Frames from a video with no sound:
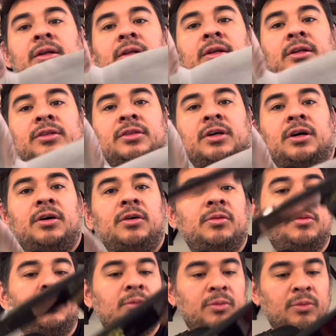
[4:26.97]
It's
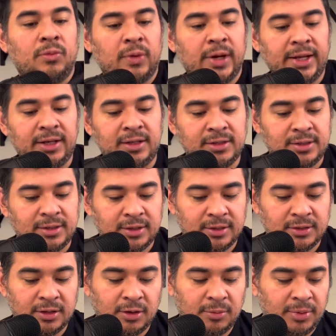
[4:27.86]
all white.
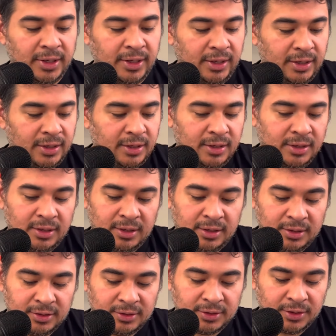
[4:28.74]
It's all blank.
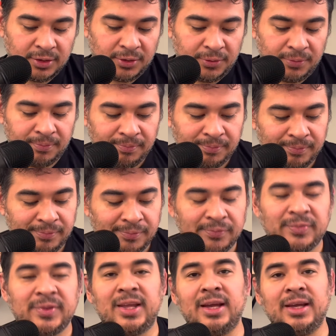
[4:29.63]
So
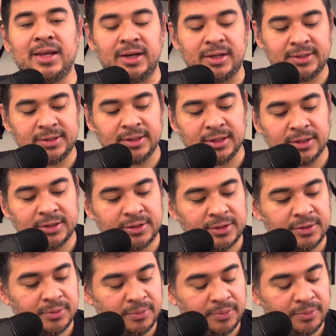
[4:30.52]
that kind of sucks.